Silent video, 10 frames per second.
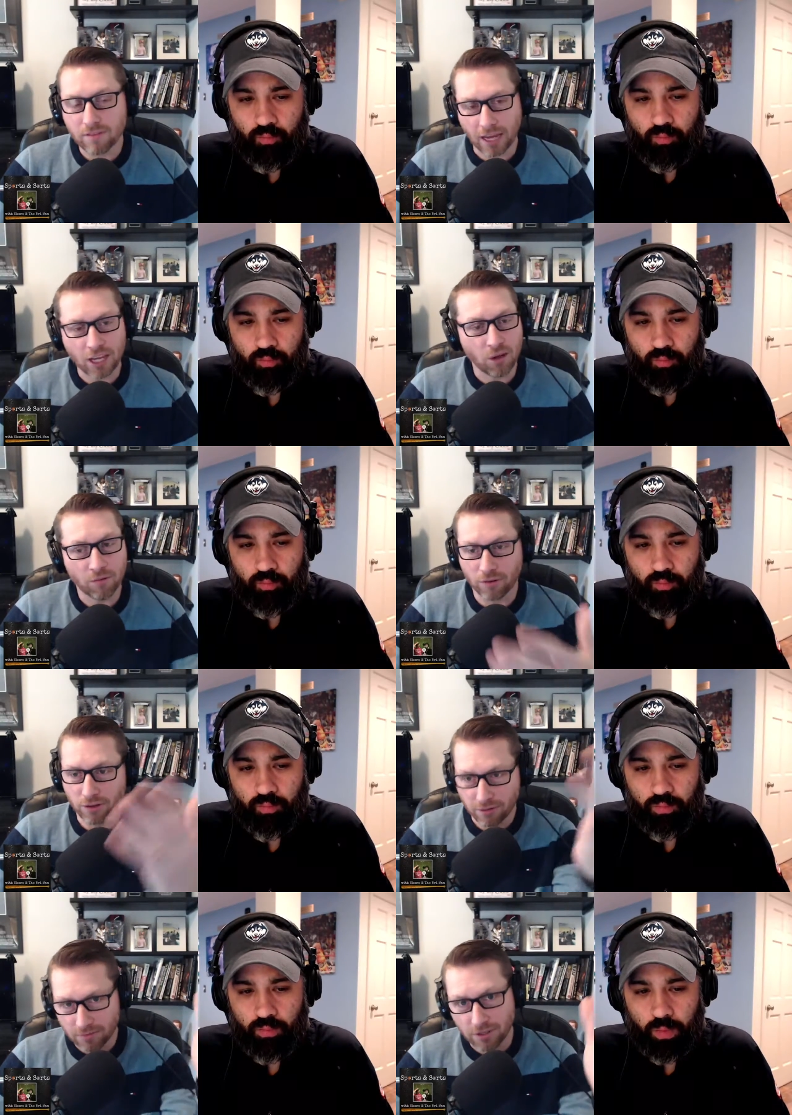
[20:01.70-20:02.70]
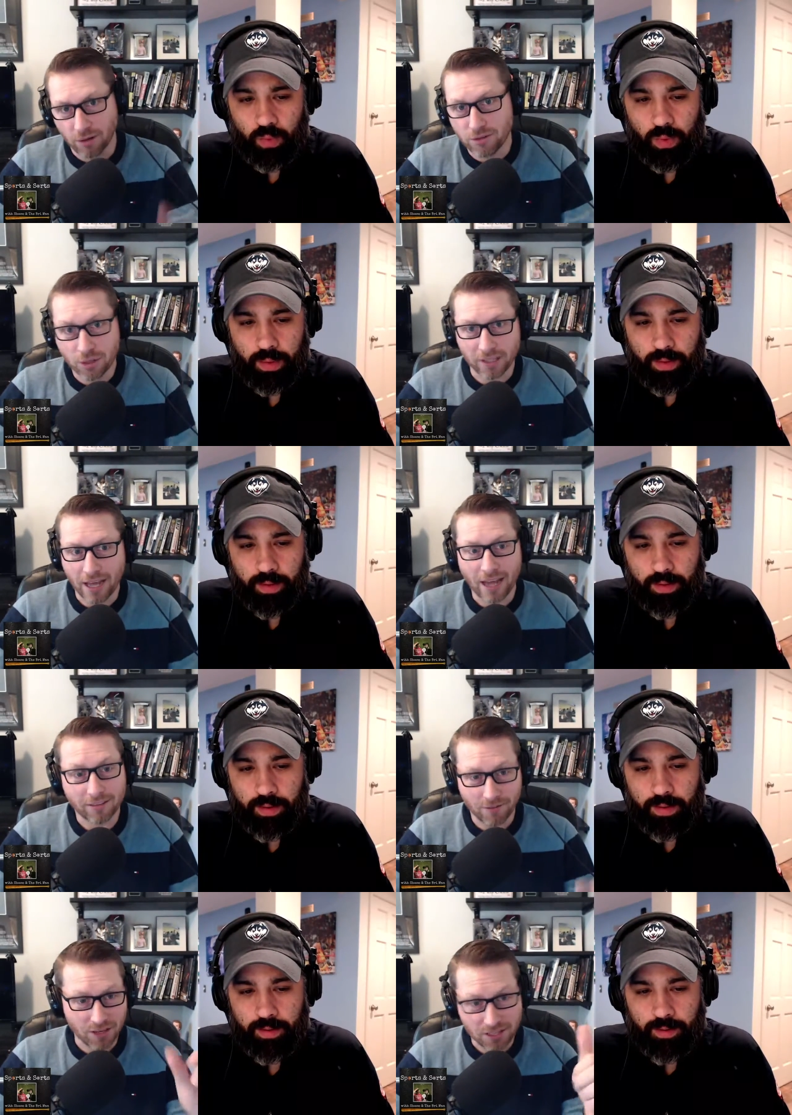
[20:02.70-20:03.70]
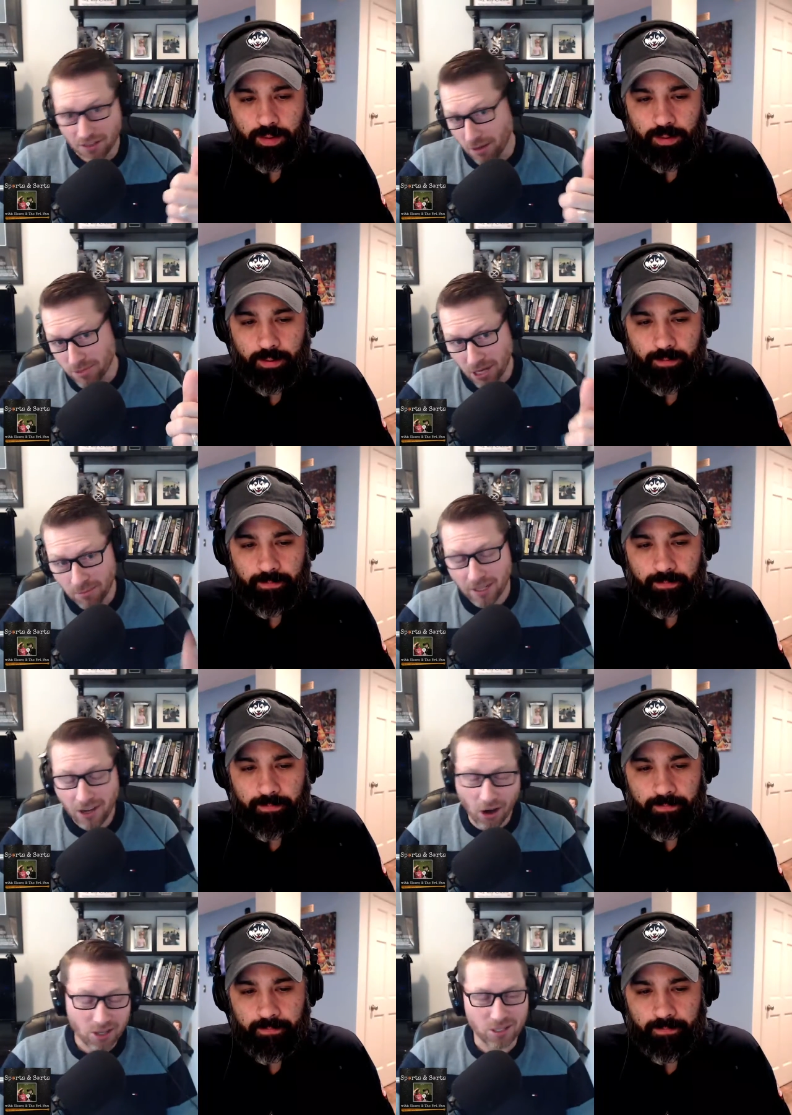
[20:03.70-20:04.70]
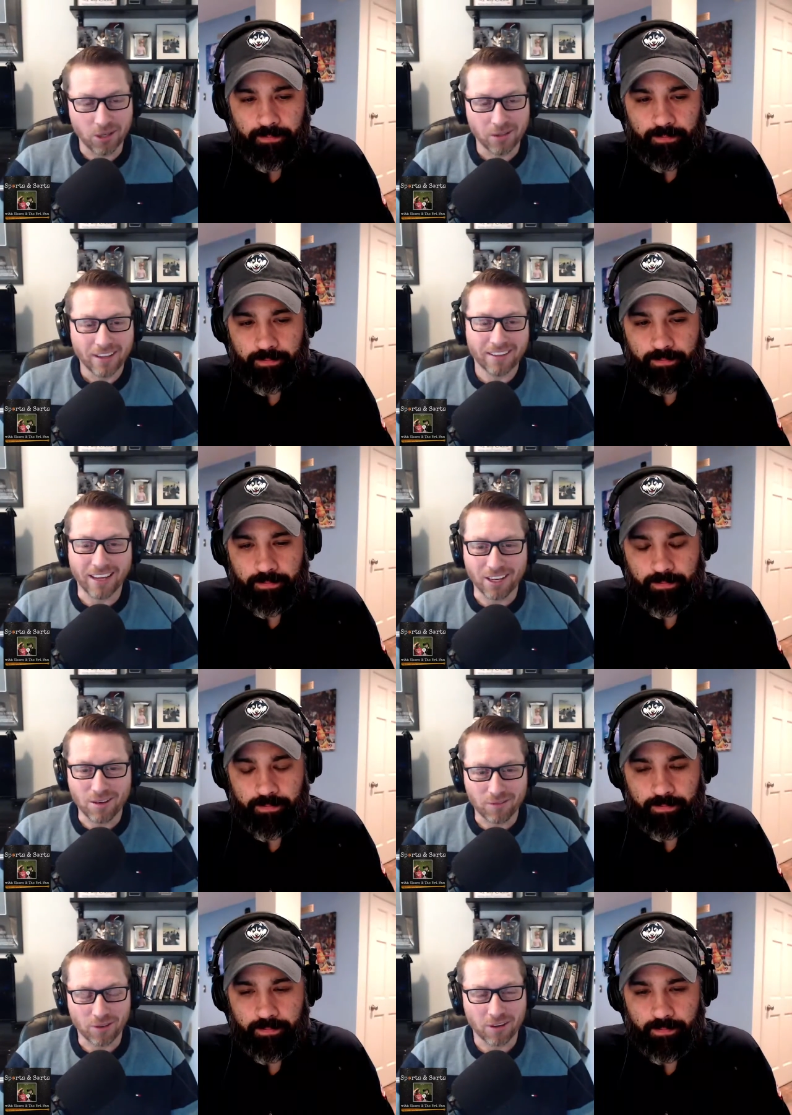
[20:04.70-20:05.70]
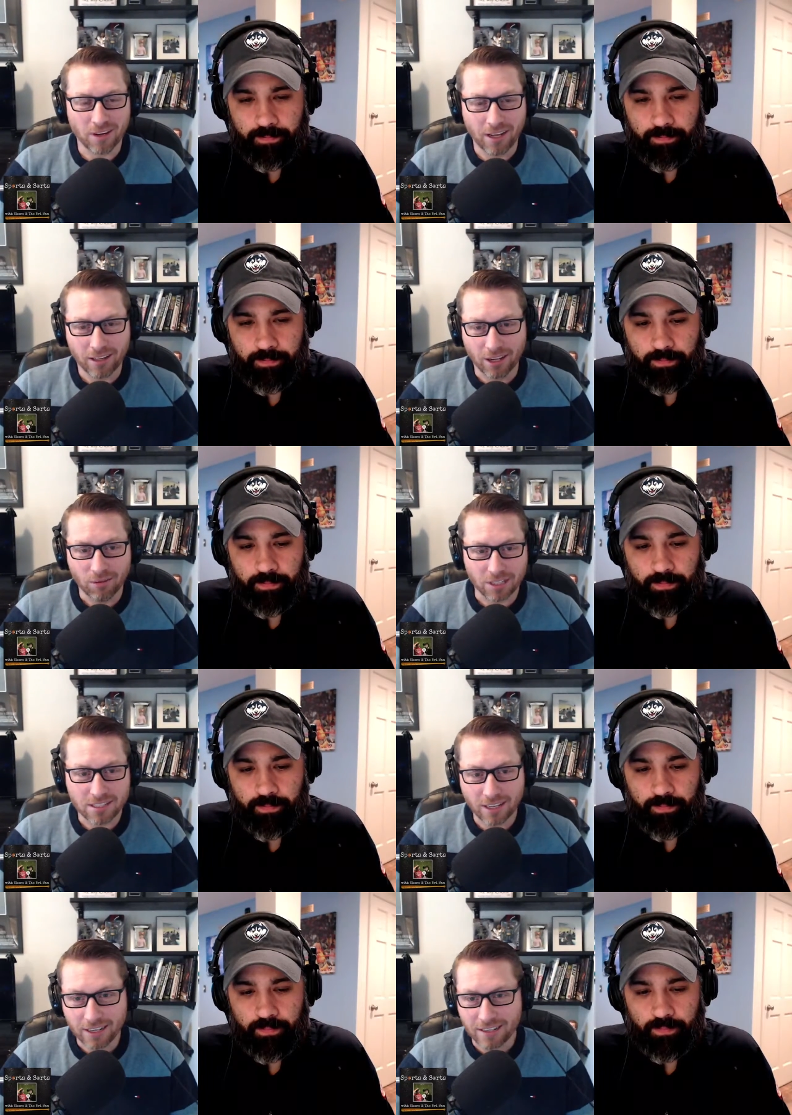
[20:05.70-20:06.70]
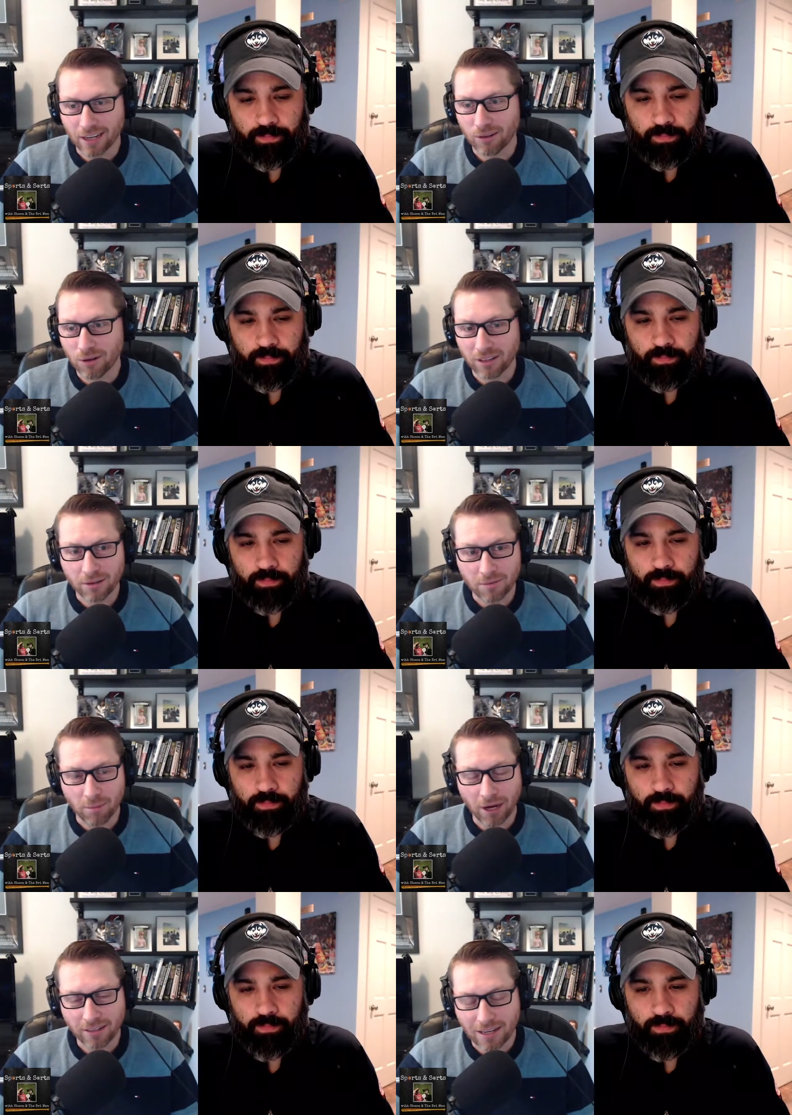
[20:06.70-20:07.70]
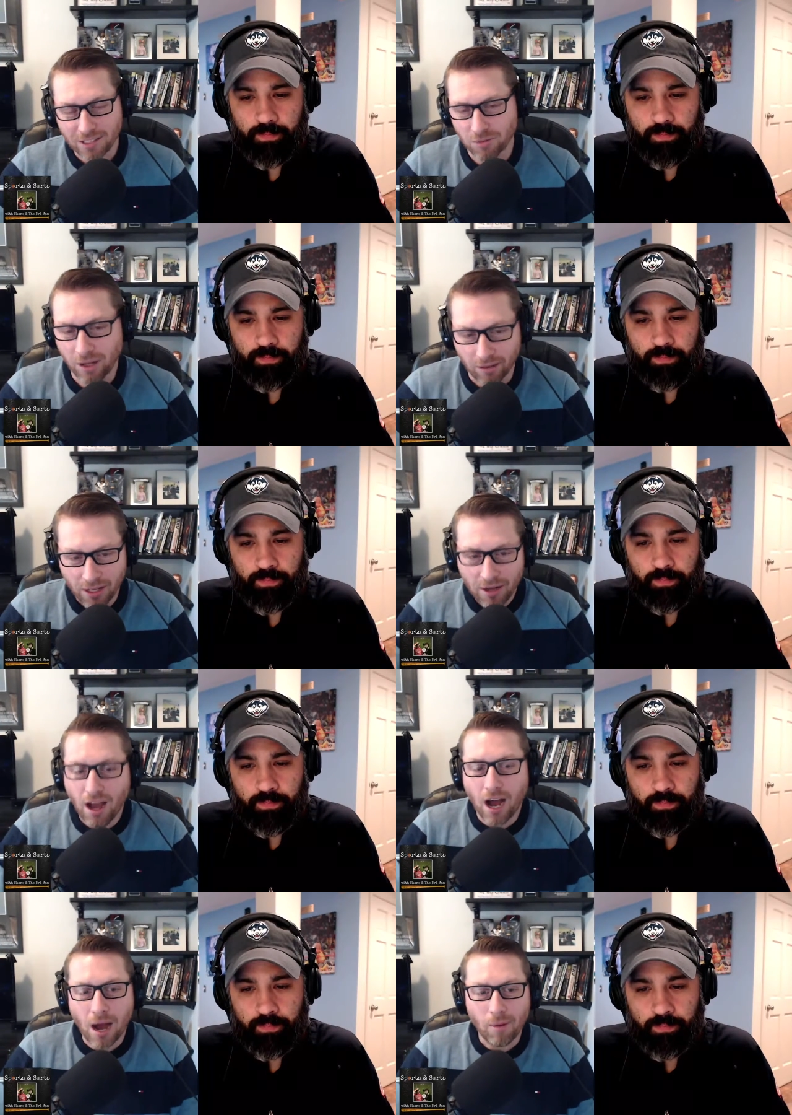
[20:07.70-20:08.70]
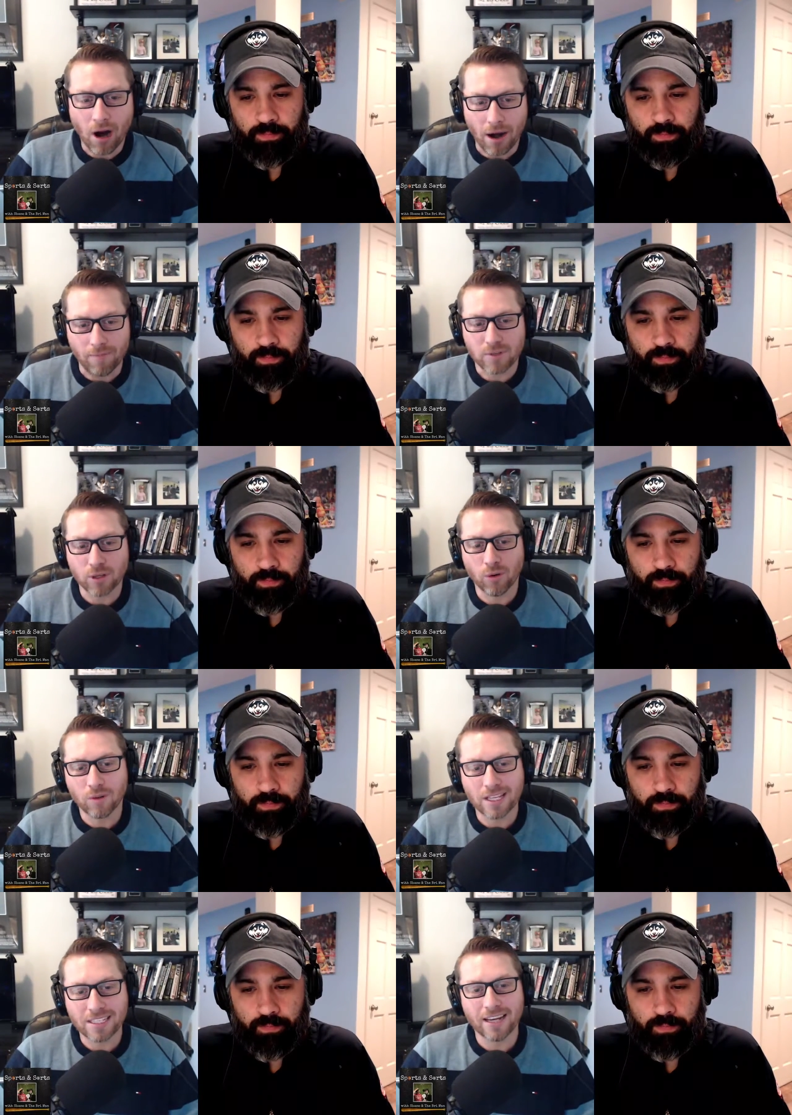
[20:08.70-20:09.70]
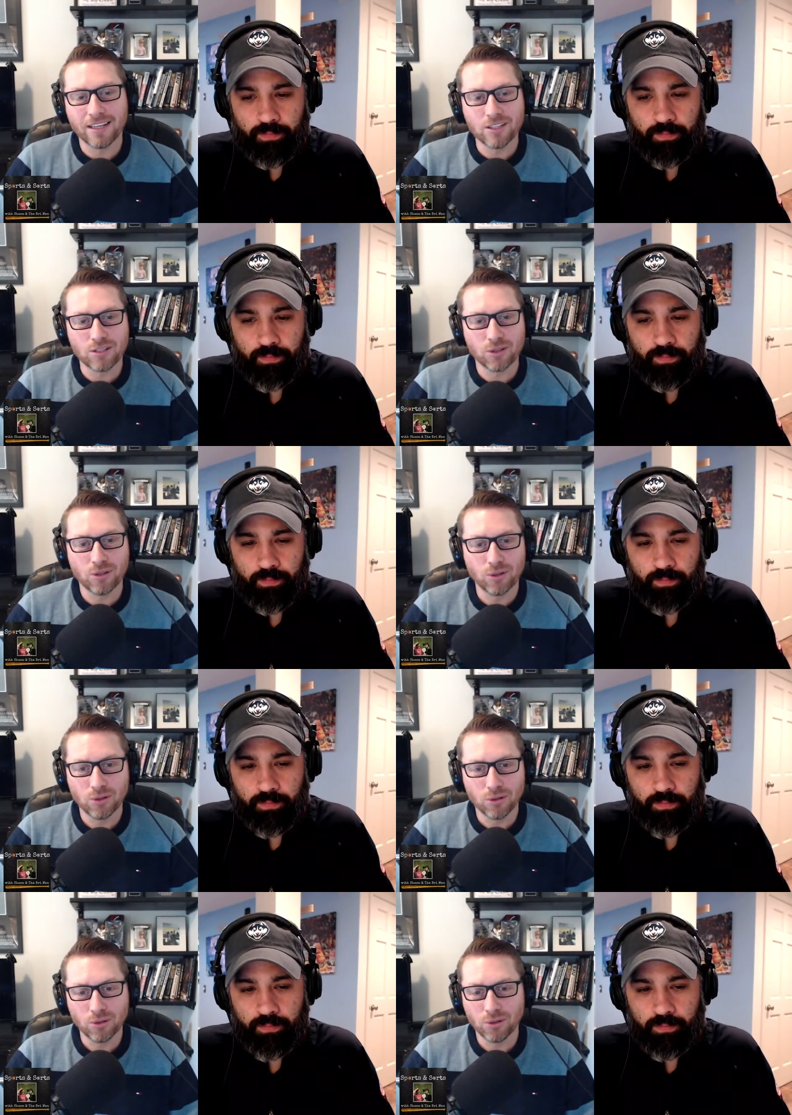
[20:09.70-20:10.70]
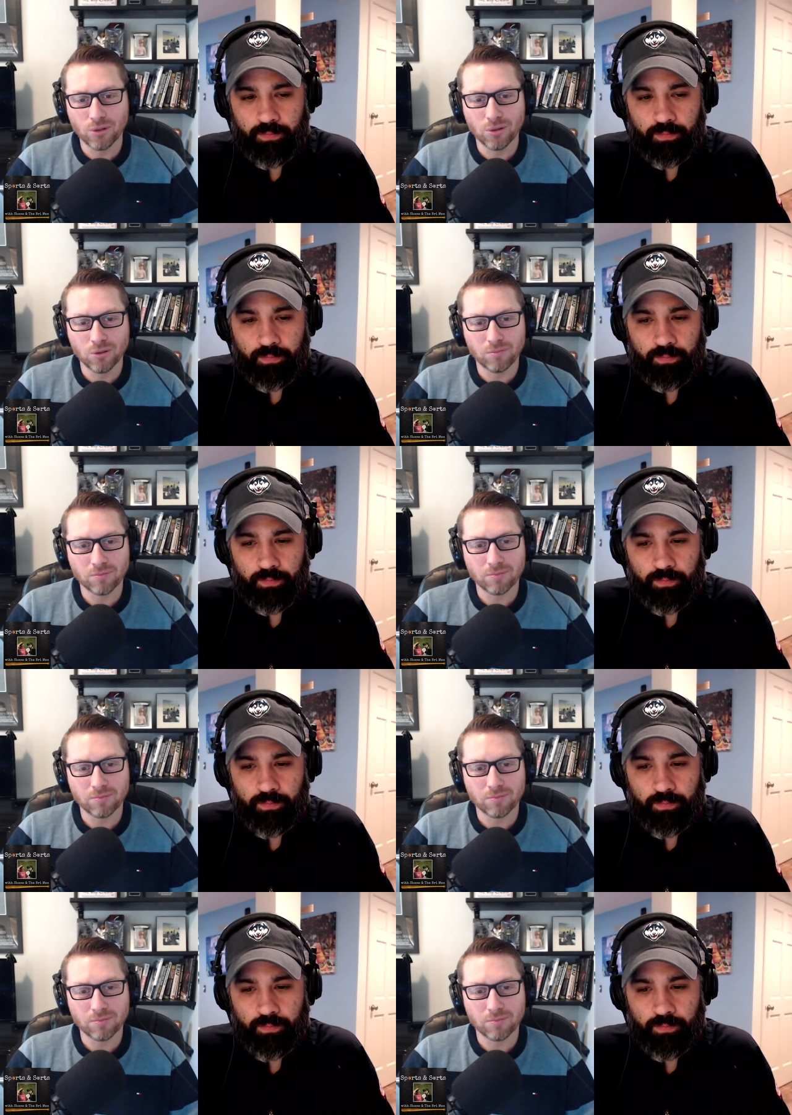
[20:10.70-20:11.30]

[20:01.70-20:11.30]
Speaker 1: thank you for, doing that, giving us a thumbs up. Also, thank you for, listening and downloading the podcast as well. All right. So let's get into...